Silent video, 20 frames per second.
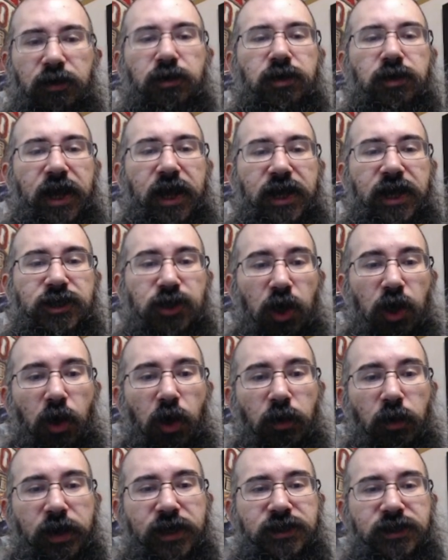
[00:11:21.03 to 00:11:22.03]
It's
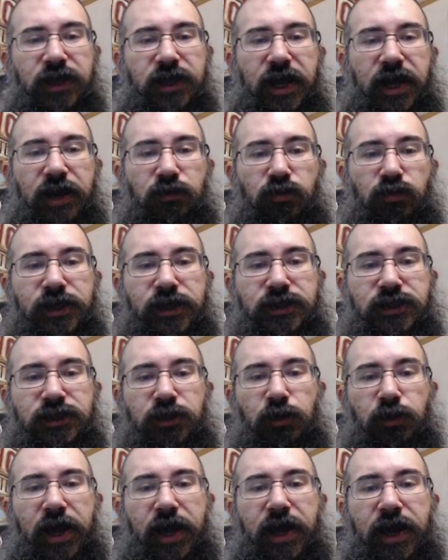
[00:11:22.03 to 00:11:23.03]
always a risk
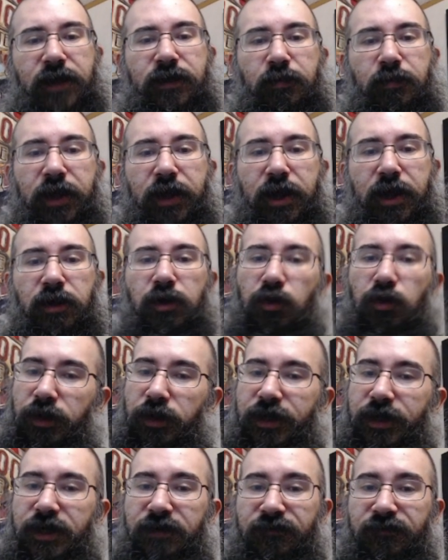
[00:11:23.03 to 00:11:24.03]
to hand the player a
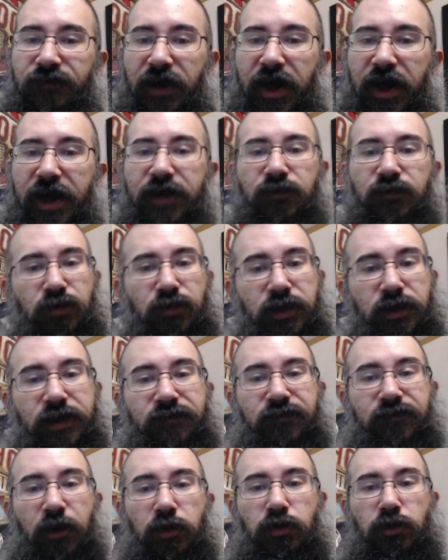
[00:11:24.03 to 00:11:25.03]
really defined, really
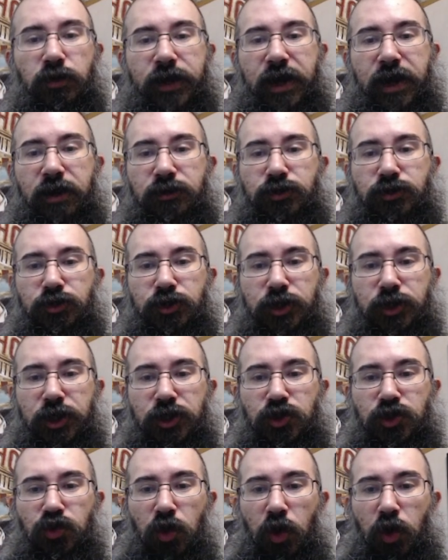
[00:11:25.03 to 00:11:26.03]
vocal character to
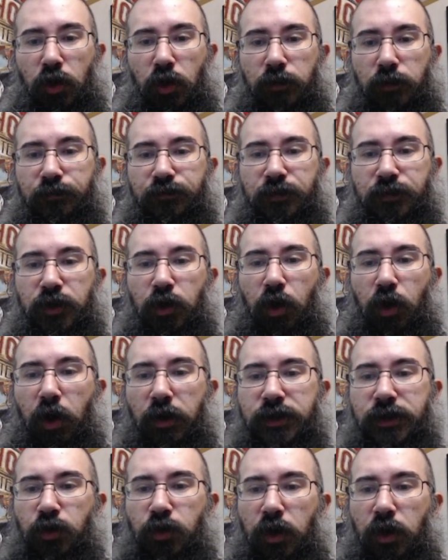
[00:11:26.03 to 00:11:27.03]
control. You
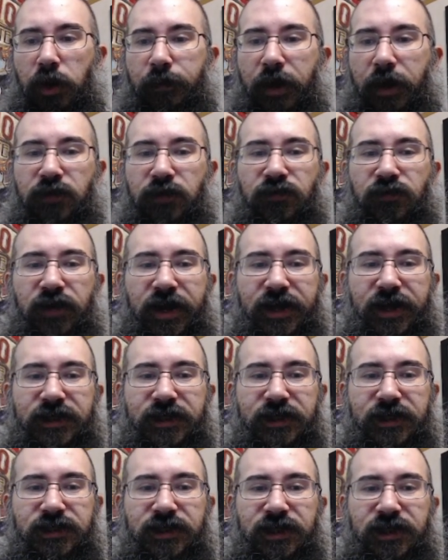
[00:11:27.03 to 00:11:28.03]
always worry about creating
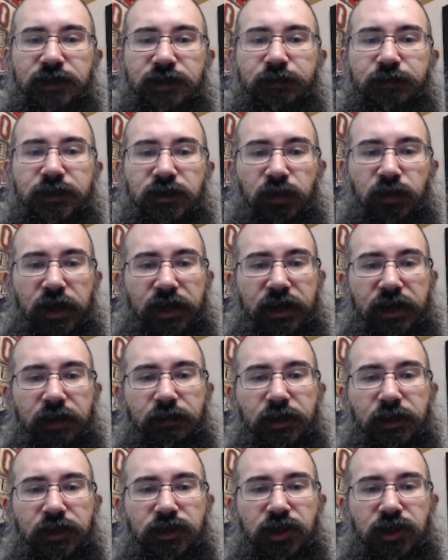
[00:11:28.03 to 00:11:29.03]
dissonance between them.
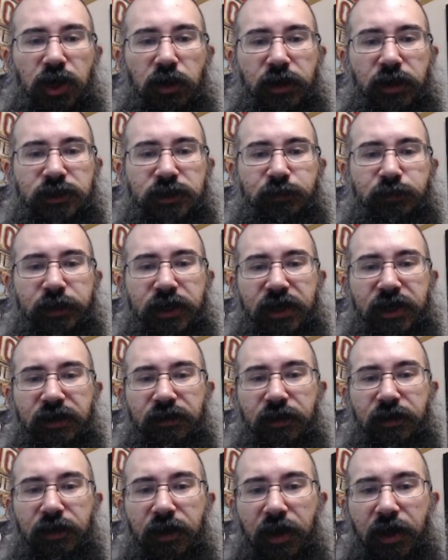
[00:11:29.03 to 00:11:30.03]
So it's
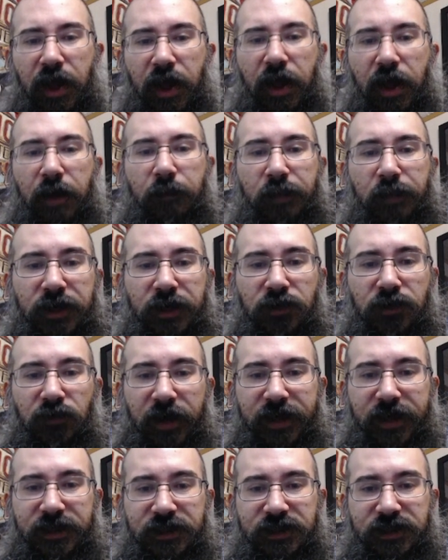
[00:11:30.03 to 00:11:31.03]
been
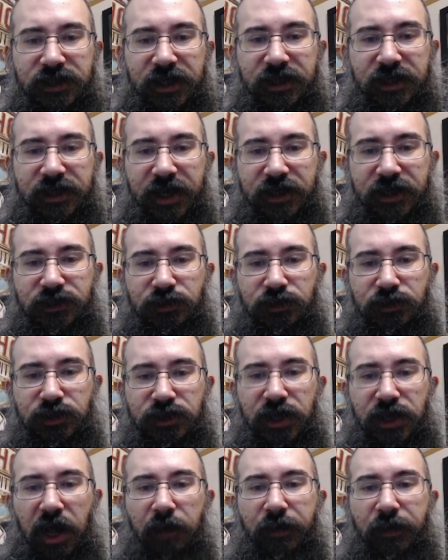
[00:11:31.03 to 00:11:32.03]
great to see testers
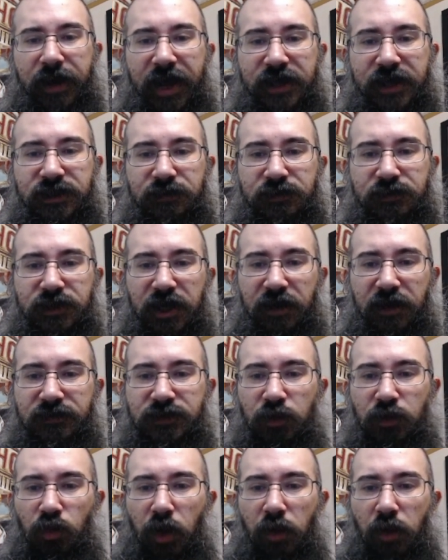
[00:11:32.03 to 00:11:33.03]
stop and ask themselves,
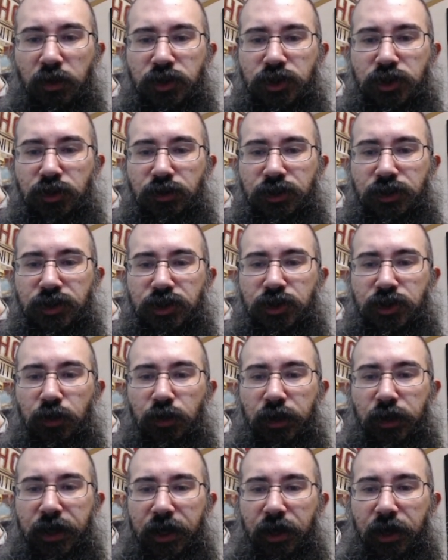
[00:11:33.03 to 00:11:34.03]
what would Judas
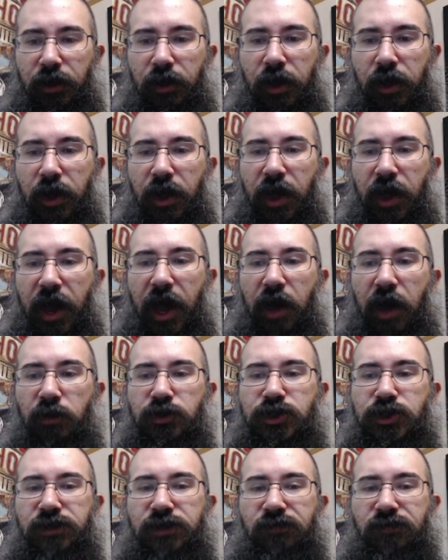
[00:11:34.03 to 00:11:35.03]
do here? How
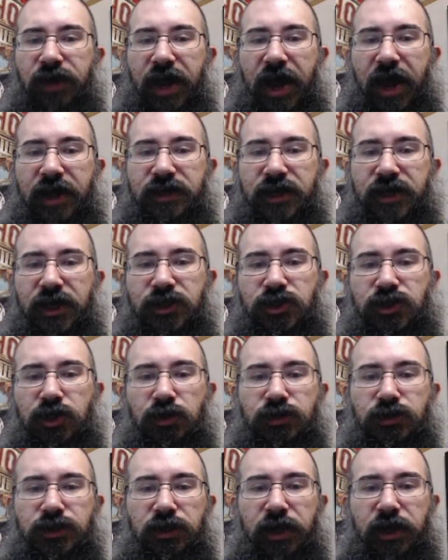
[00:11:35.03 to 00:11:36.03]
would she react? It
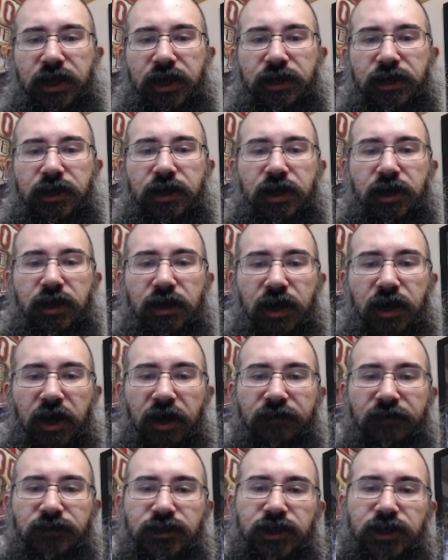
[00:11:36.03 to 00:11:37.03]
shows they're in
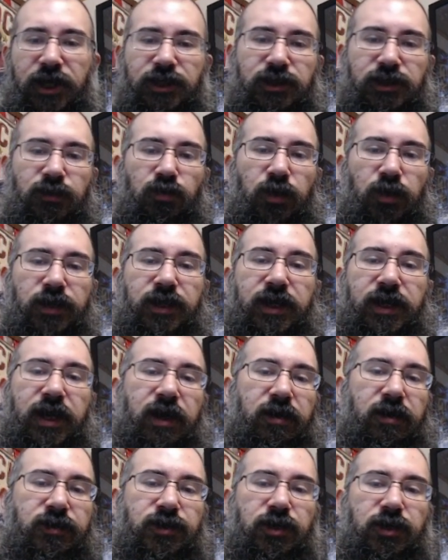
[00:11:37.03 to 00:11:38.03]
conversation with the
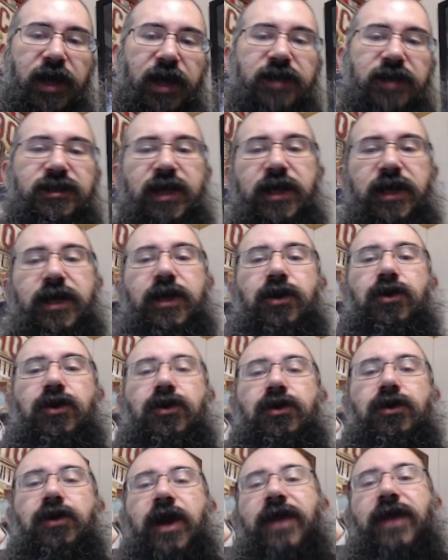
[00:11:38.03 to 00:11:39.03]
character and taking
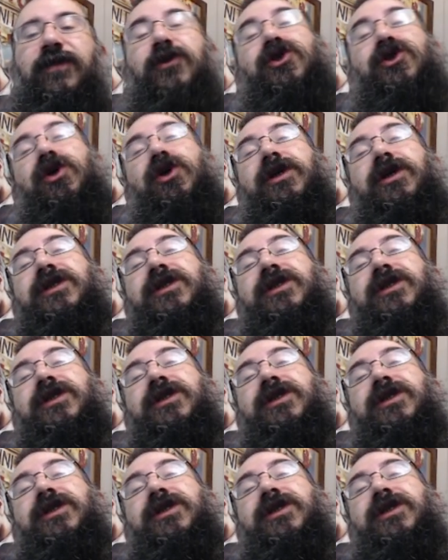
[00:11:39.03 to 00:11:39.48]
her and the journey